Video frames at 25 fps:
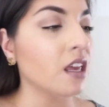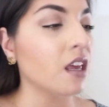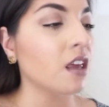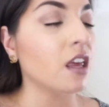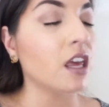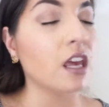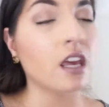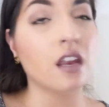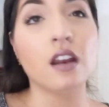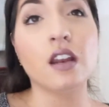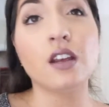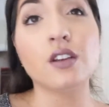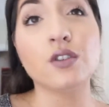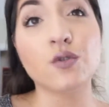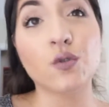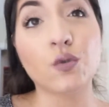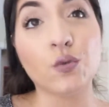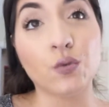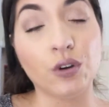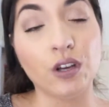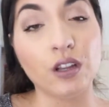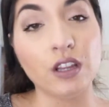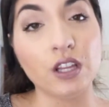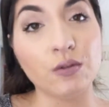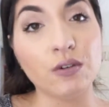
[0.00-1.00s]
It is
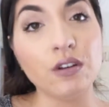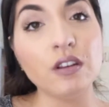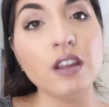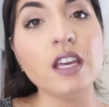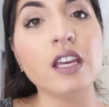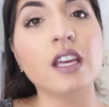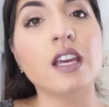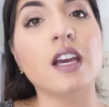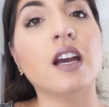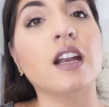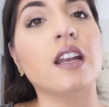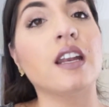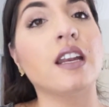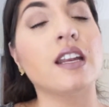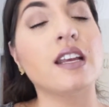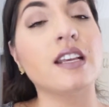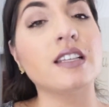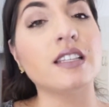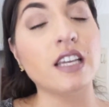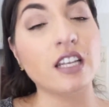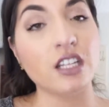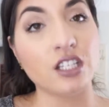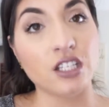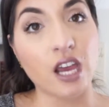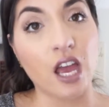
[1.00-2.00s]
really, really good. It is
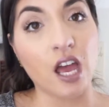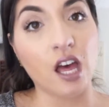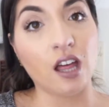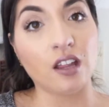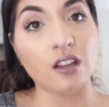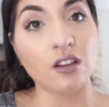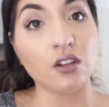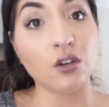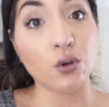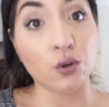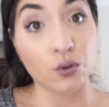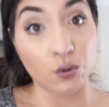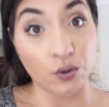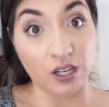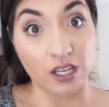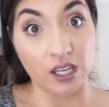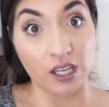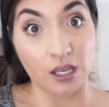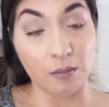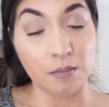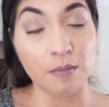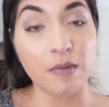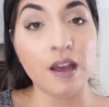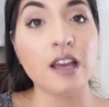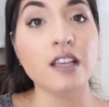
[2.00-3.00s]
a gel
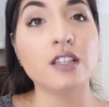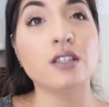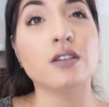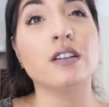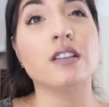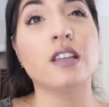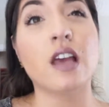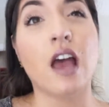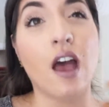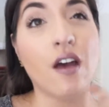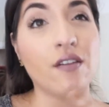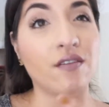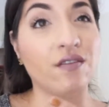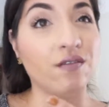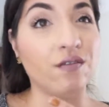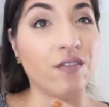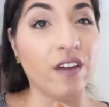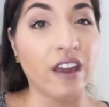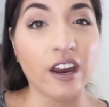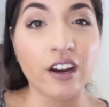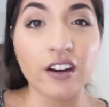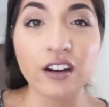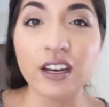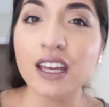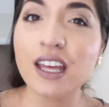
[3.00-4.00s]
cream, so it's a
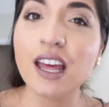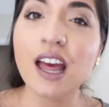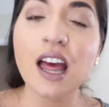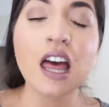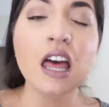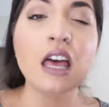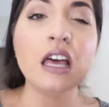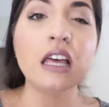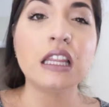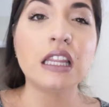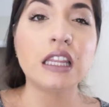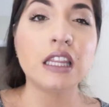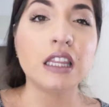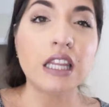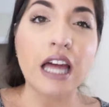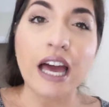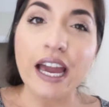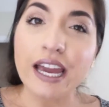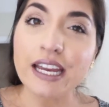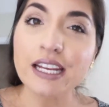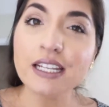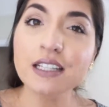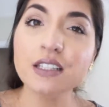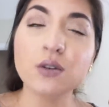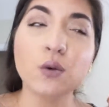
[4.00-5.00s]
very
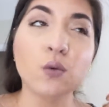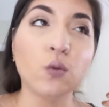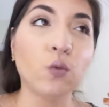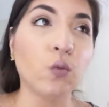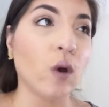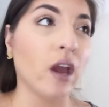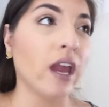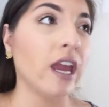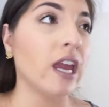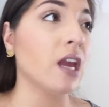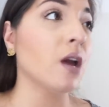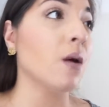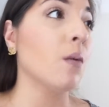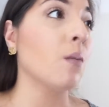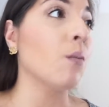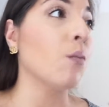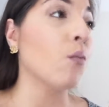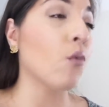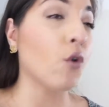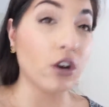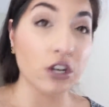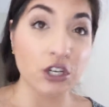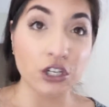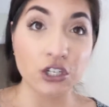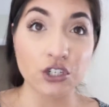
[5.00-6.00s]
lightweight
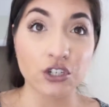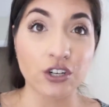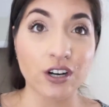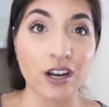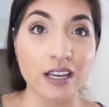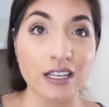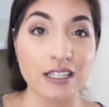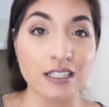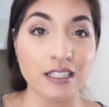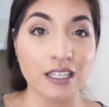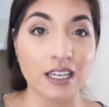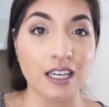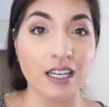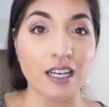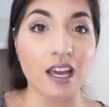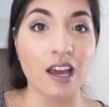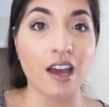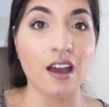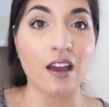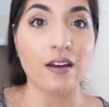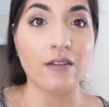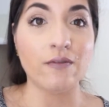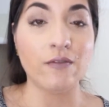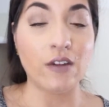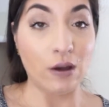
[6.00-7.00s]
moisturizing
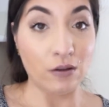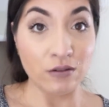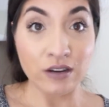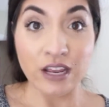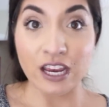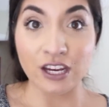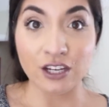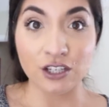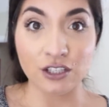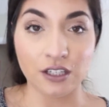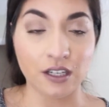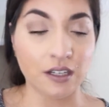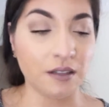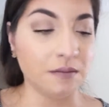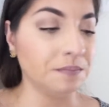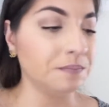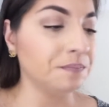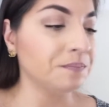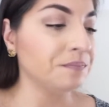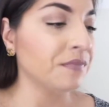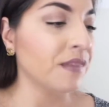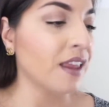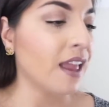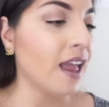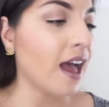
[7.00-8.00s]
foundation.
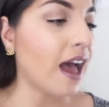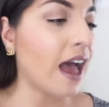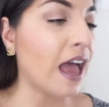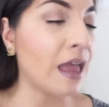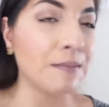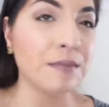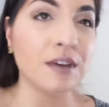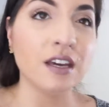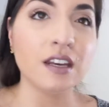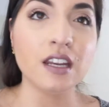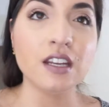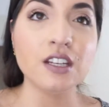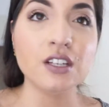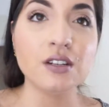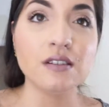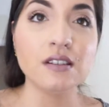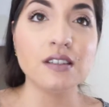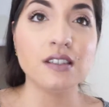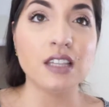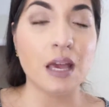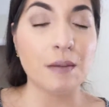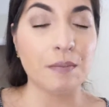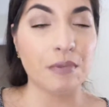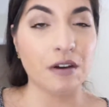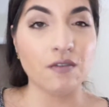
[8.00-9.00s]
I'm going to do a
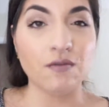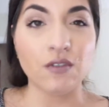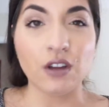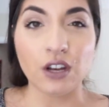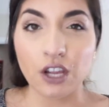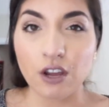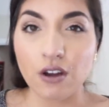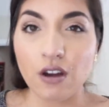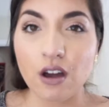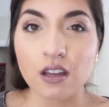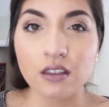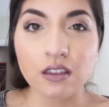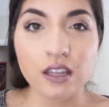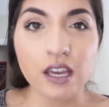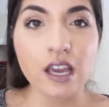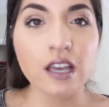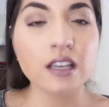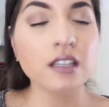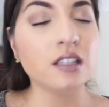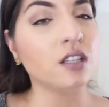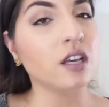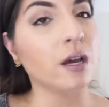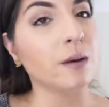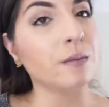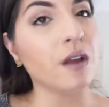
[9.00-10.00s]
separate video on
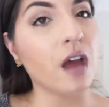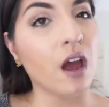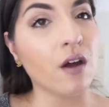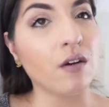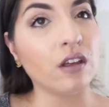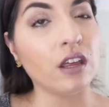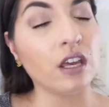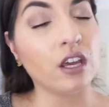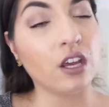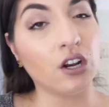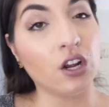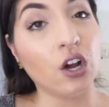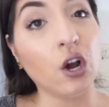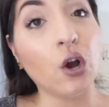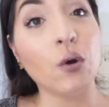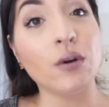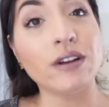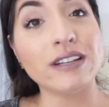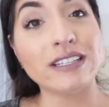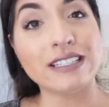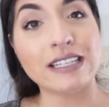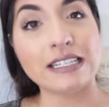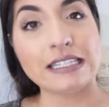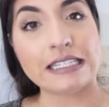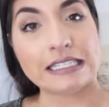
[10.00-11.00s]
this, so I'm not really going to go
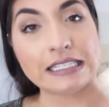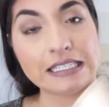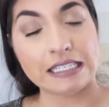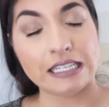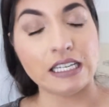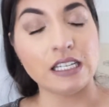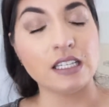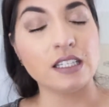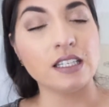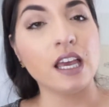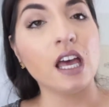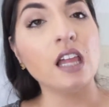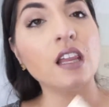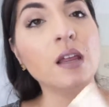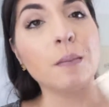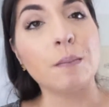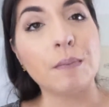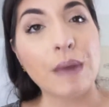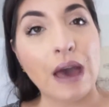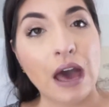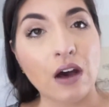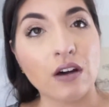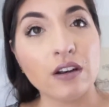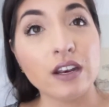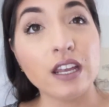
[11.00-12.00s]
into detail
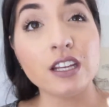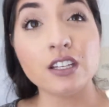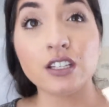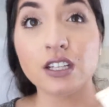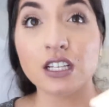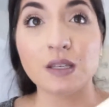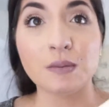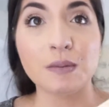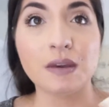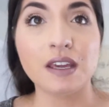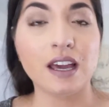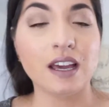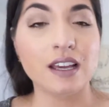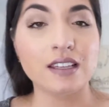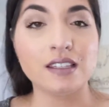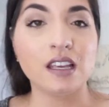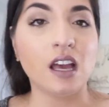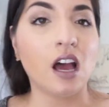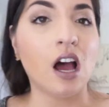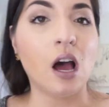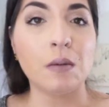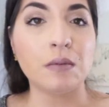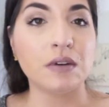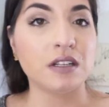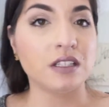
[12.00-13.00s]
about it just because
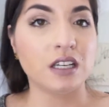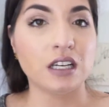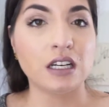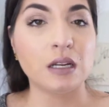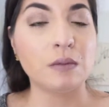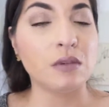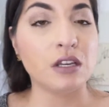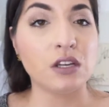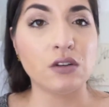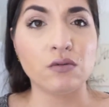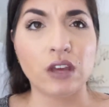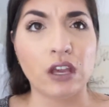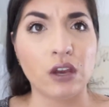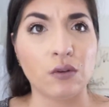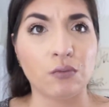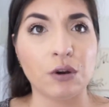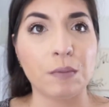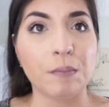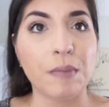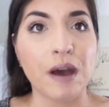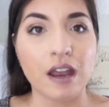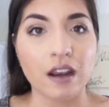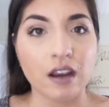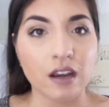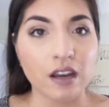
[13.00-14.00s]
I'm just going to be like
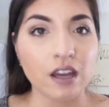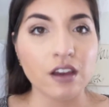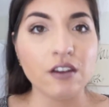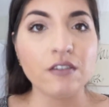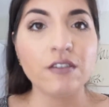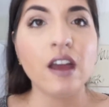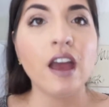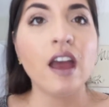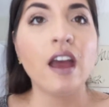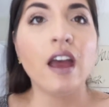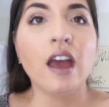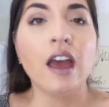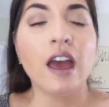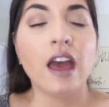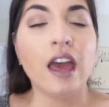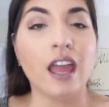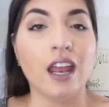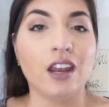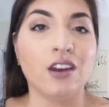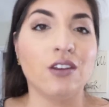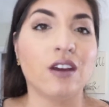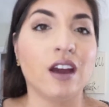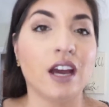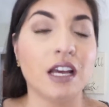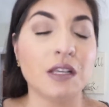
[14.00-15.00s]
repetitive
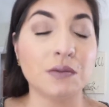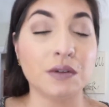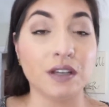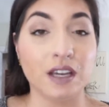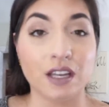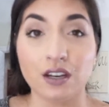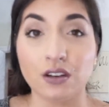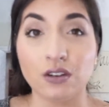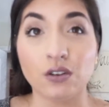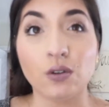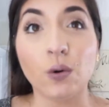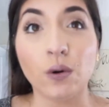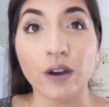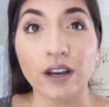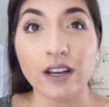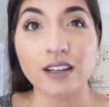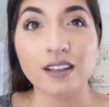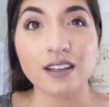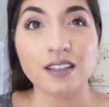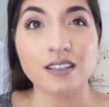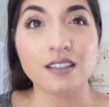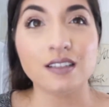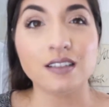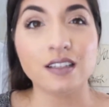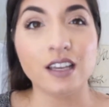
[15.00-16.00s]
and you guys will get annoyed
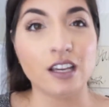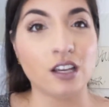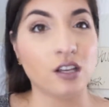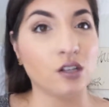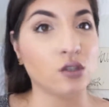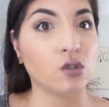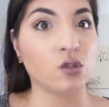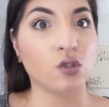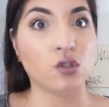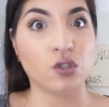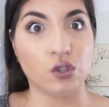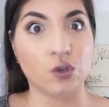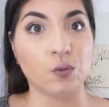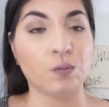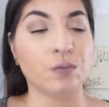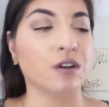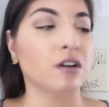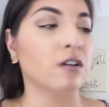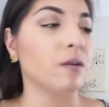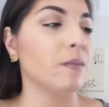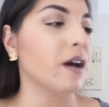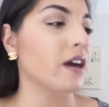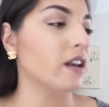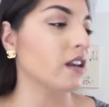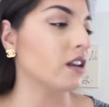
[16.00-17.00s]
because it's like super
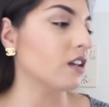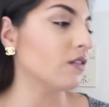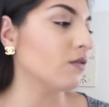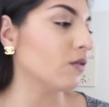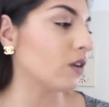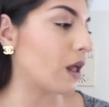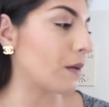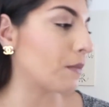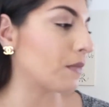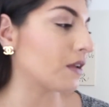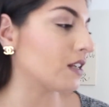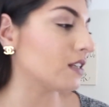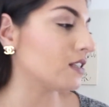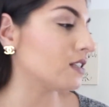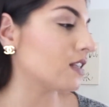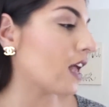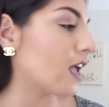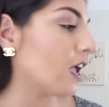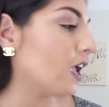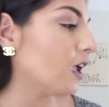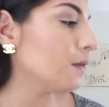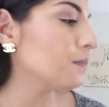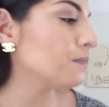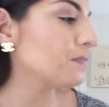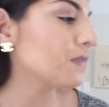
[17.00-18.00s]
repetitive what I'm going to
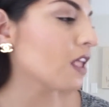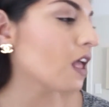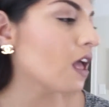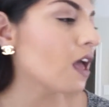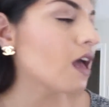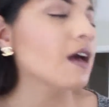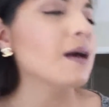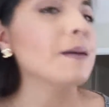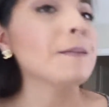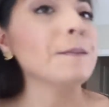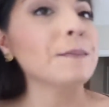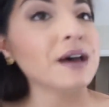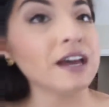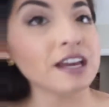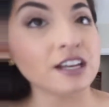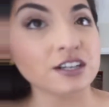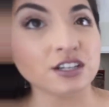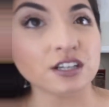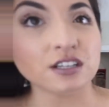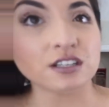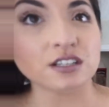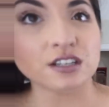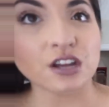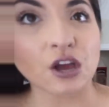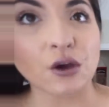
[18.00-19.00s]
say. But
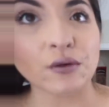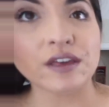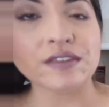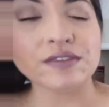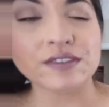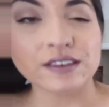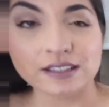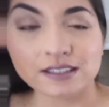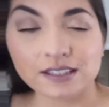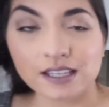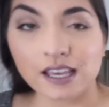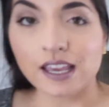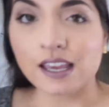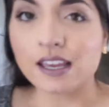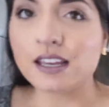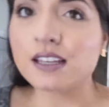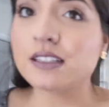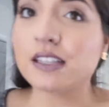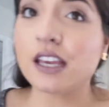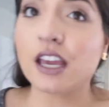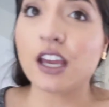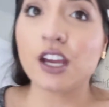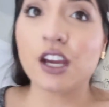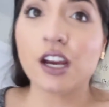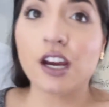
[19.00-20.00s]
just know that this is
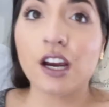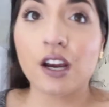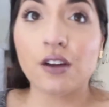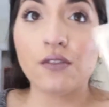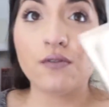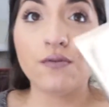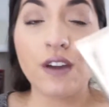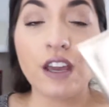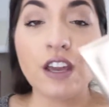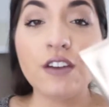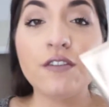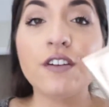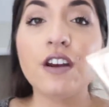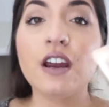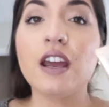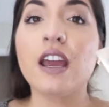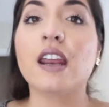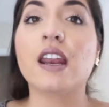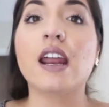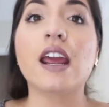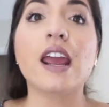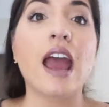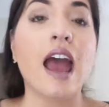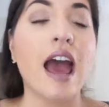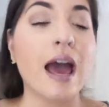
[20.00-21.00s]
a current favorite
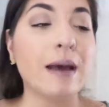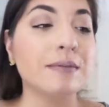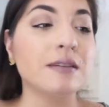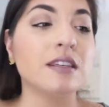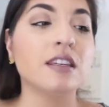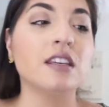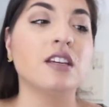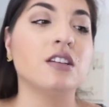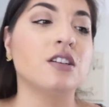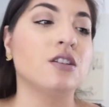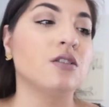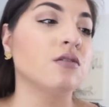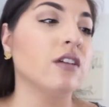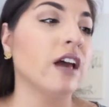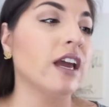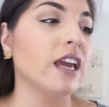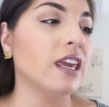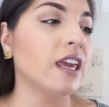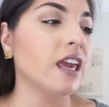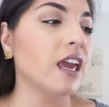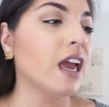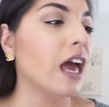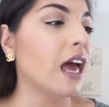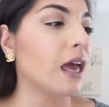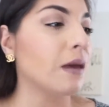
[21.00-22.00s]
and I absolutely do like
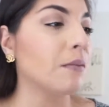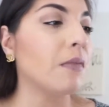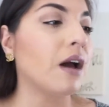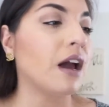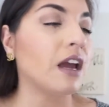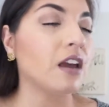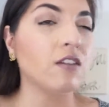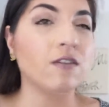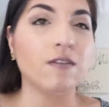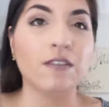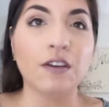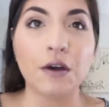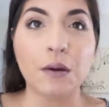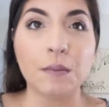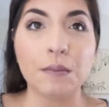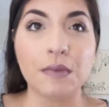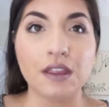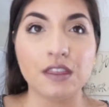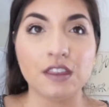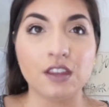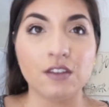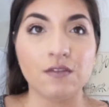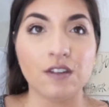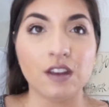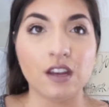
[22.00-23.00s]
it. I might film
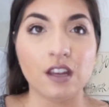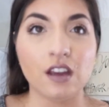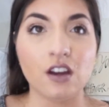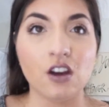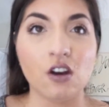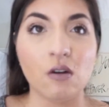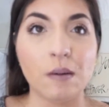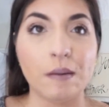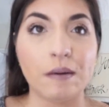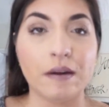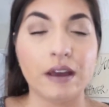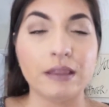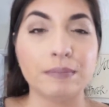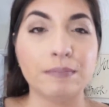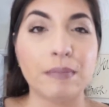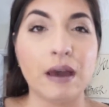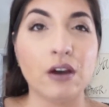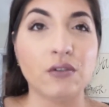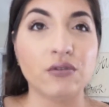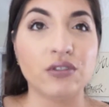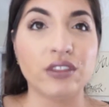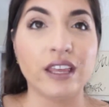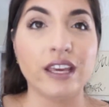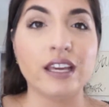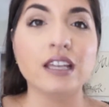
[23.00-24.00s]
the video
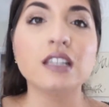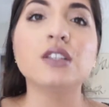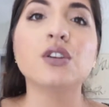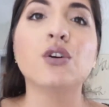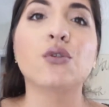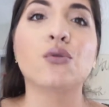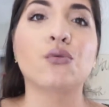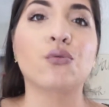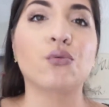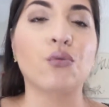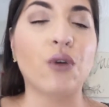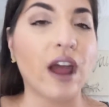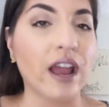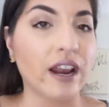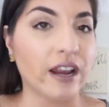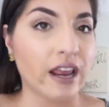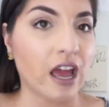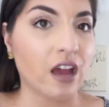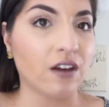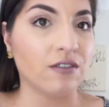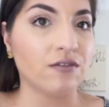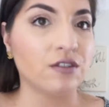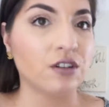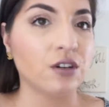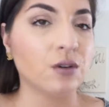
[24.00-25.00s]
about this right
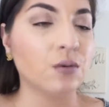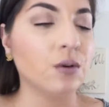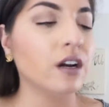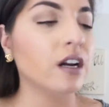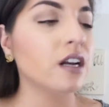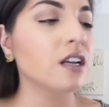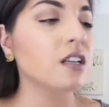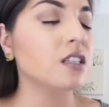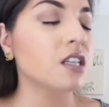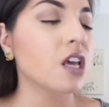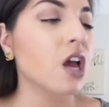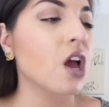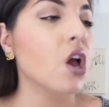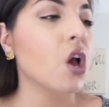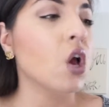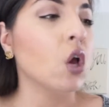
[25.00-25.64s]
afterwards.